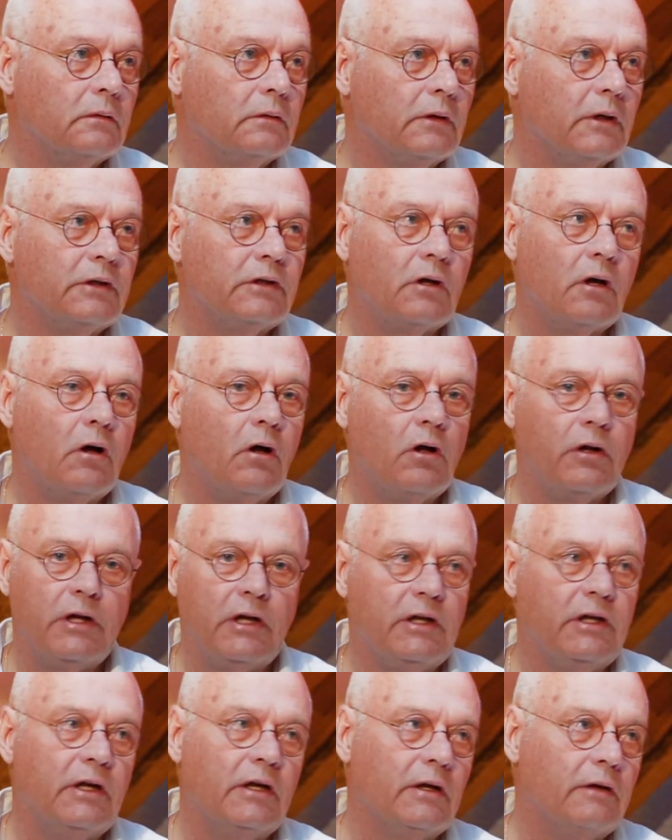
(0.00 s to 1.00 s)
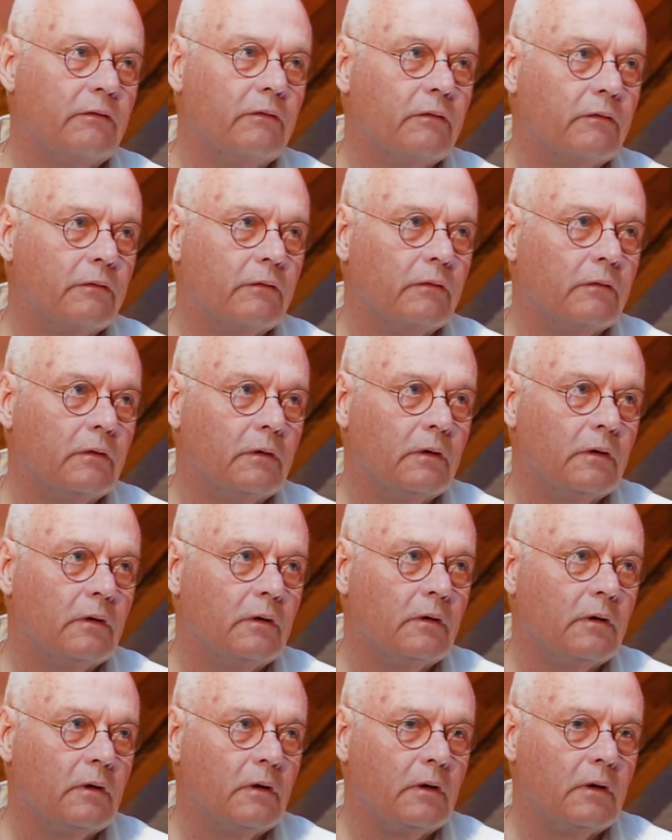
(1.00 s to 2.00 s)
That's all he did.
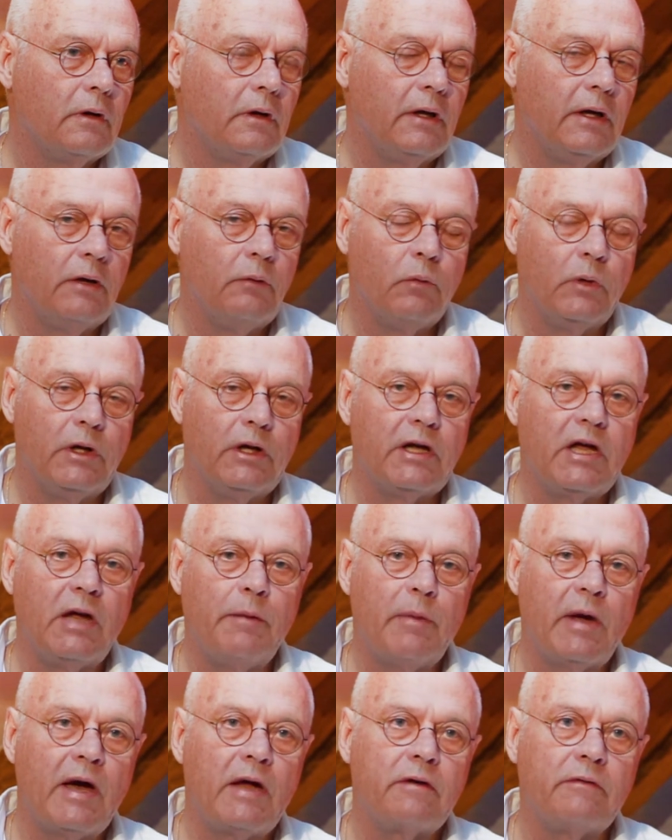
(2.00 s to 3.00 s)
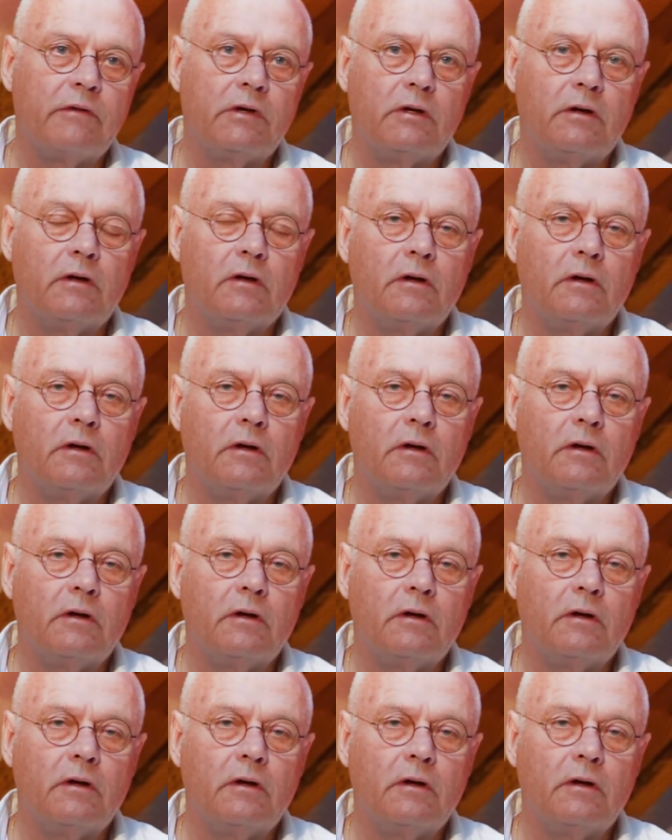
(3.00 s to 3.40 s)
And when he came out of it,